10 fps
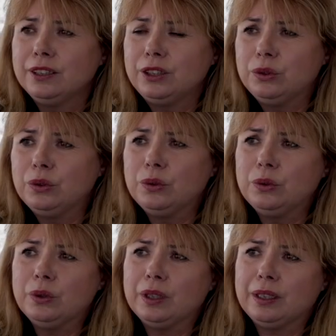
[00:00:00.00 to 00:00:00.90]

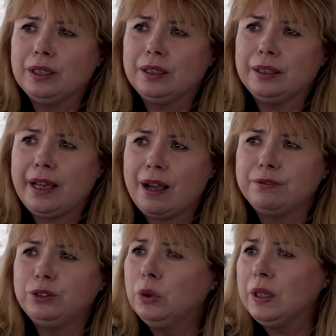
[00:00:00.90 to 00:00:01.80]
to
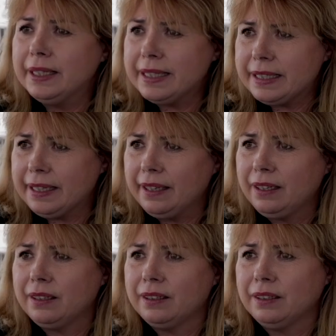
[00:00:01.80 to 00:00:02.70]
have dual
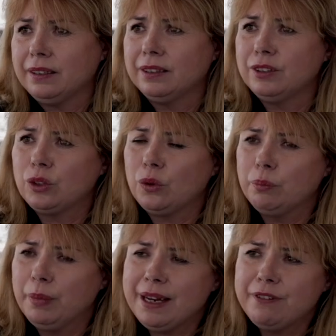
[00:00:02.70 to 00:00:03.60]
listing,
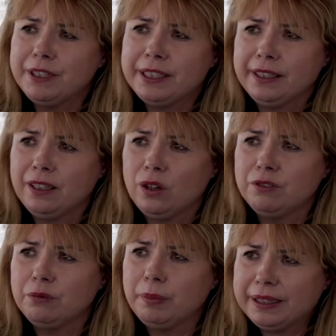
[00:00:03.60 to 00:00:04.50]
so benefiting
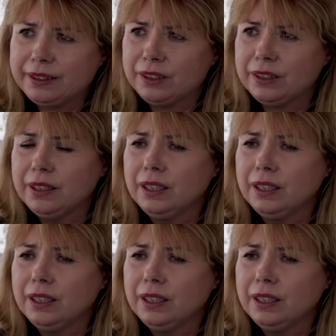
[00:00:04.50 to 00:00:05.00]
of better.